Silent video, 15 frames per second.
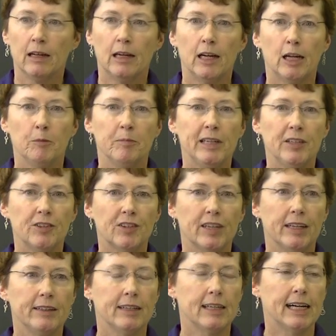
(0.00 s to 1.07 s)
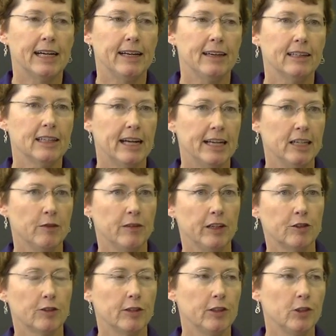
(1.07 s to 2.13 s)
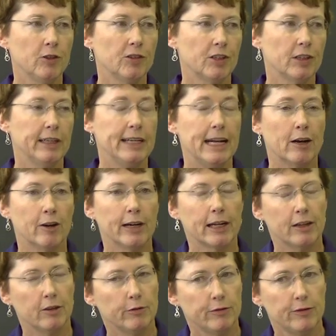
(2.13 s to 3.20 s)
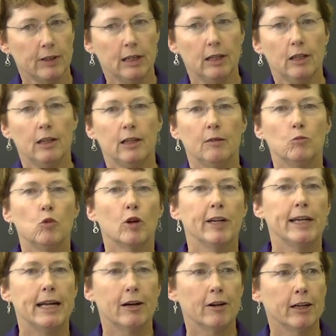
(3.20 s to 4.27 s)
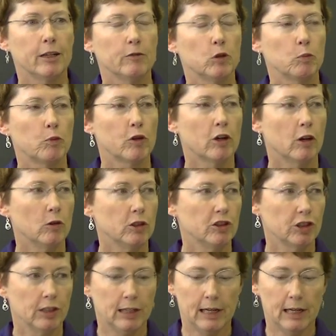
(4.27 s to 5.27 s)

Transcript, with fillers: Um, he said that I kind of introduced a narrative, more narrative approach.